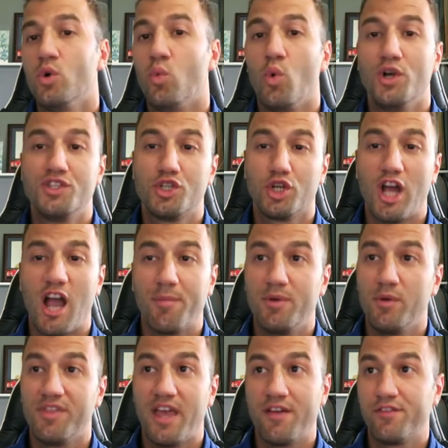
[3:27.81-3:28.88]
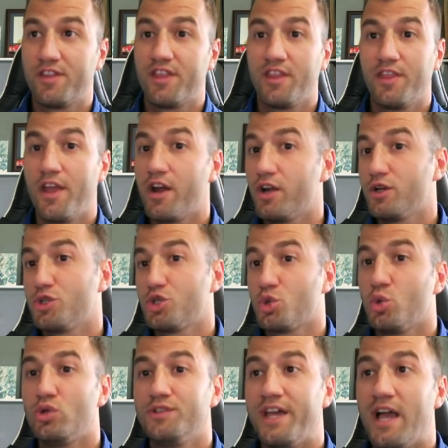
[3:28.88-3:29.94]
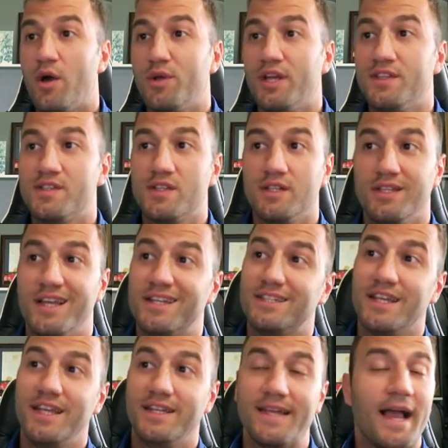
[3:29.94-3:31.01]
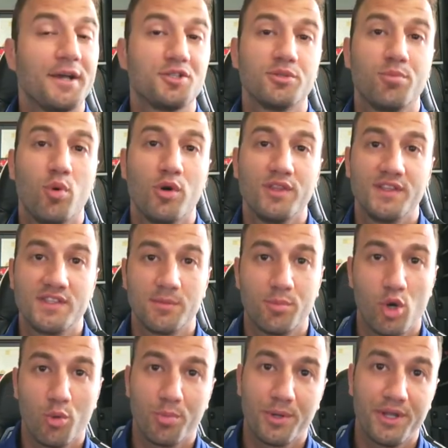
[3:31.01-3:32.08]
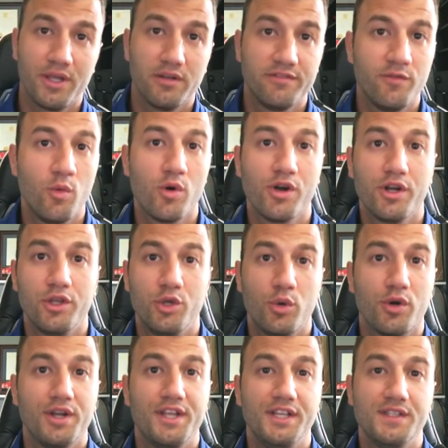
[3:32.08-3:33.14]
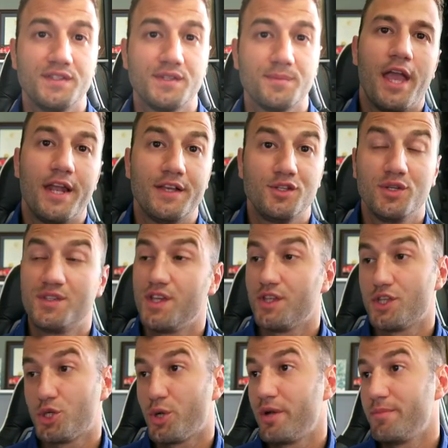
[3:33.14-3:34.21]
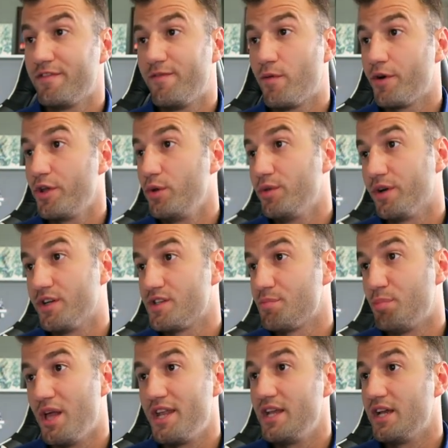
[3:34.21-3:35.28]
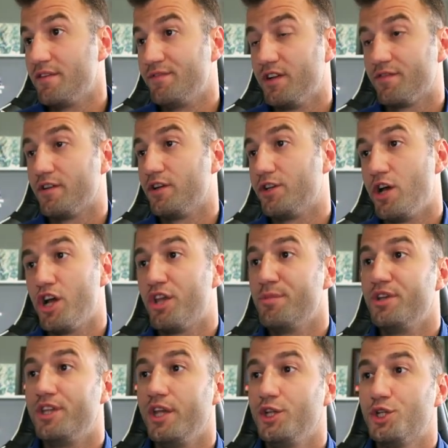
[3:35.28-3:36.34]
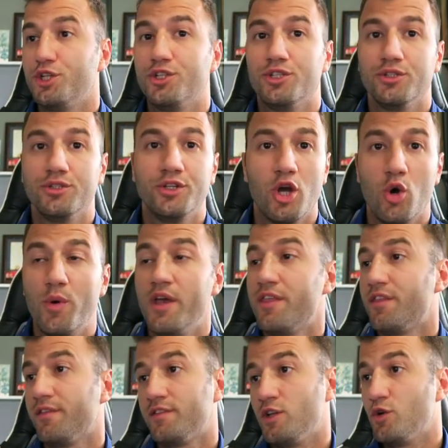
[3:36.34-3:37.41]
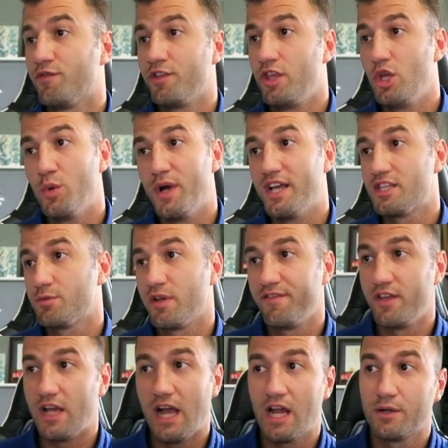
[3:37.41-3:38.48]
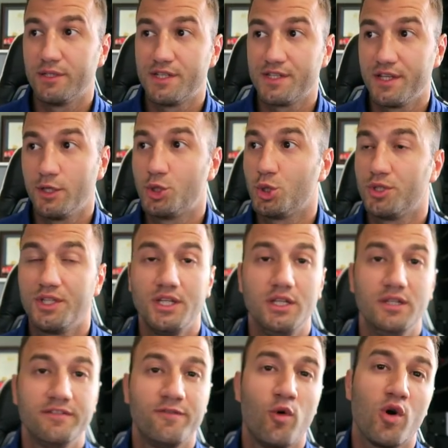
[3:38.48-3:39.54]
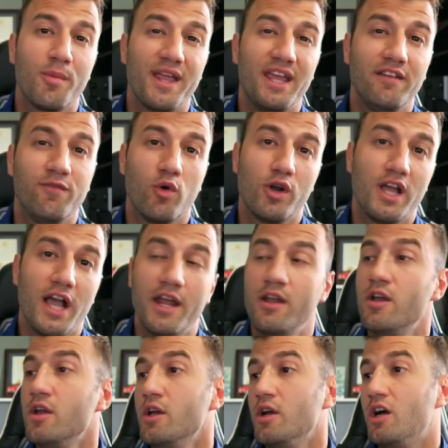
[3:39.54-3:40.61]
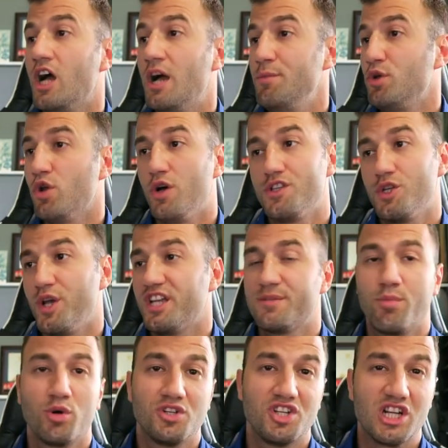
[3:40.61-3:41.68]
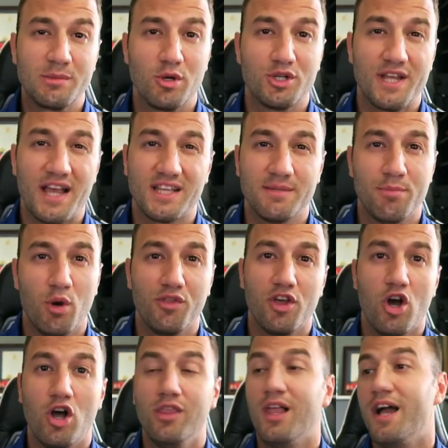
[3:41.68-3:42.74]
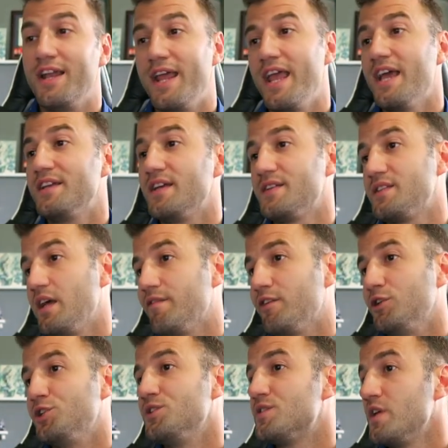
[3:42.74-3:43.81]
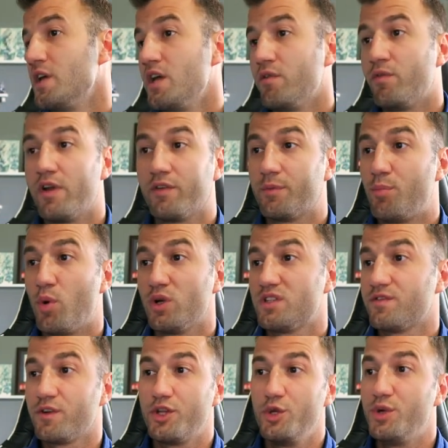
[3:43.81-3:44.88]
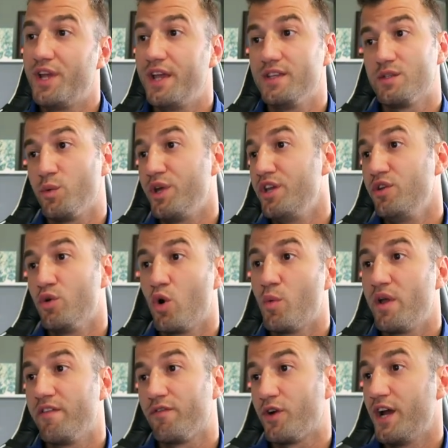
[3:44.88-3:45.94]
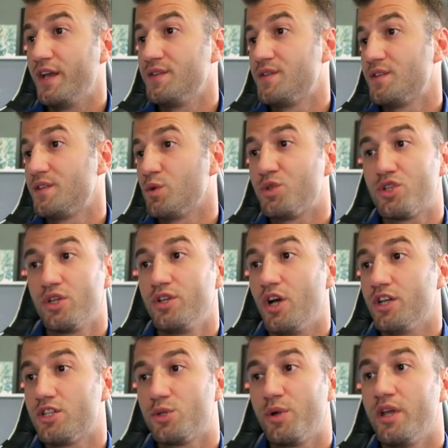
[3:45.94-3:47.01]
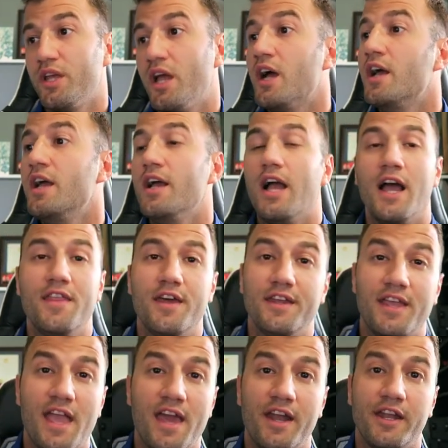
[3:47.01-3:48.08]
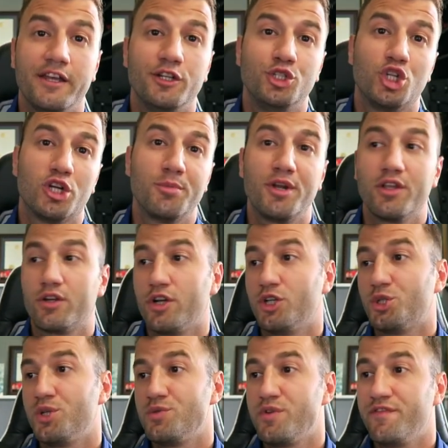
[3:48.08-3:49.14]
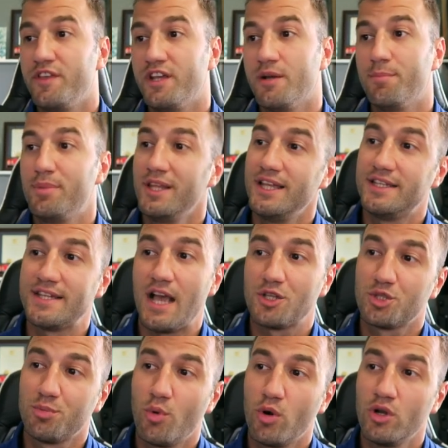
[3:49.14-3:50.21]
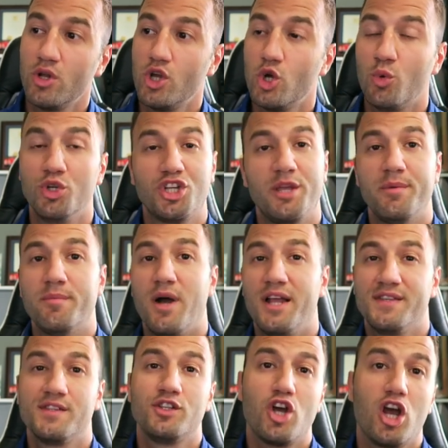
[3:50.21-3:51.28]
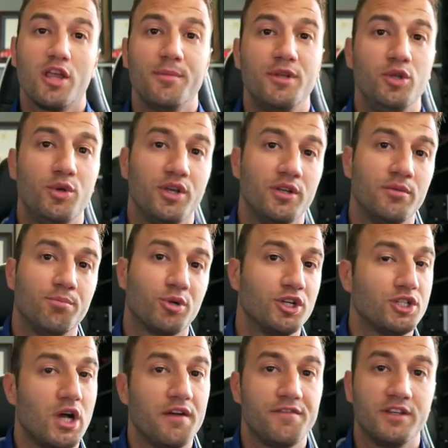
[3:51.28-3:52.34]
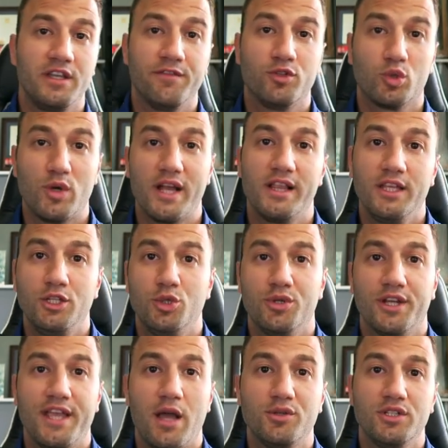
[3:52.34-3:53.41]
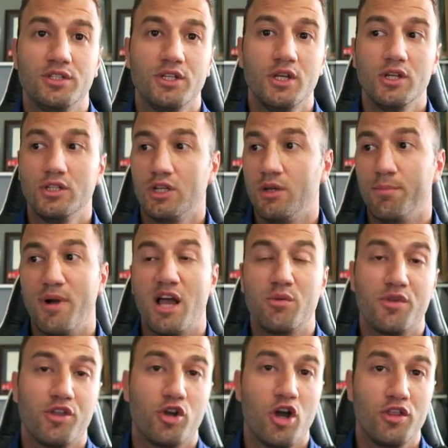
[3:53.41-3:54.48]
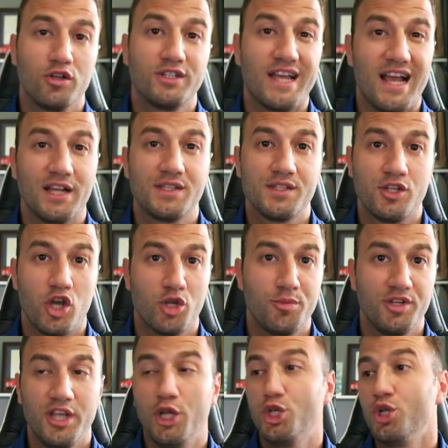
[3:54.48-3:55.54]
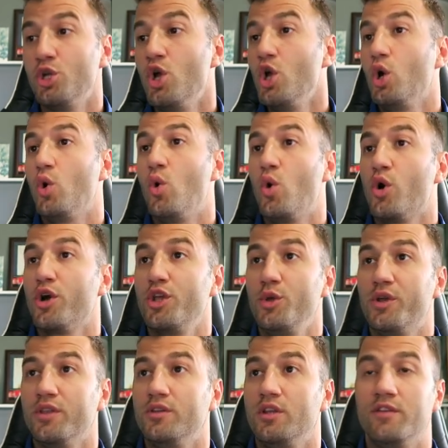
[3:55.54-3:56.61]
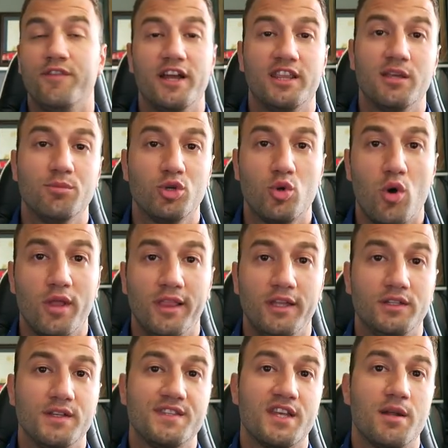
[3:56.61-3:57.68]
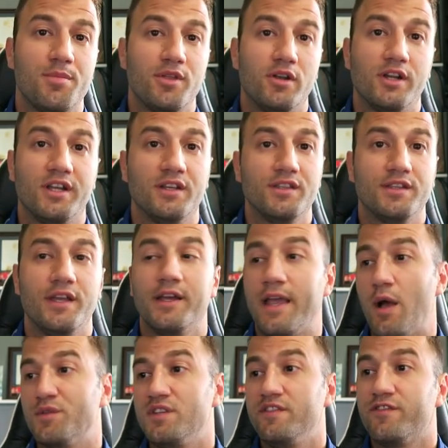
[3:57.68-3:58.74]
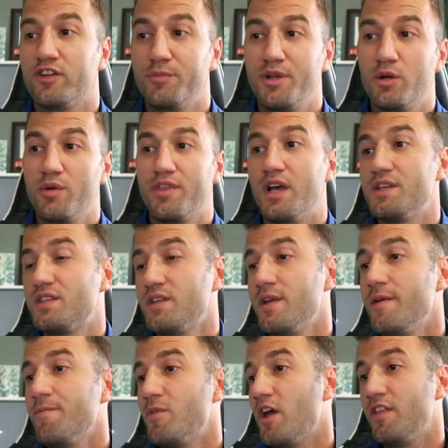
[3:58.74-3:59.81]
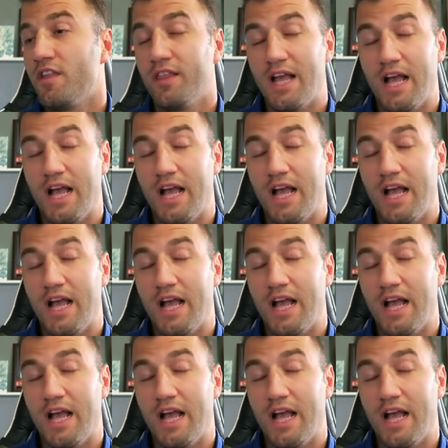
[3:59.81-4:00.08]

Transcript: Once you're happy with everything there, scroll down and select a tax report that's appropriate for your needs. And as you can see on the screen before you, there is plenty of different documentation to go with. So for the US, we have the IRS Schedule D, Form 849. Um, you can also export to TurboTax both online and desktop versions. We have reports for UK, Sweden, Norway, France, Switzerland, Australia, and then Canada, Germany, other countries, we have the complete tax report, which keep in mind is a document you can print off and give directly to an accountant to combine with your other tax documentation, or you can invite them to Koinly to set up their accountancy firm here with us. And then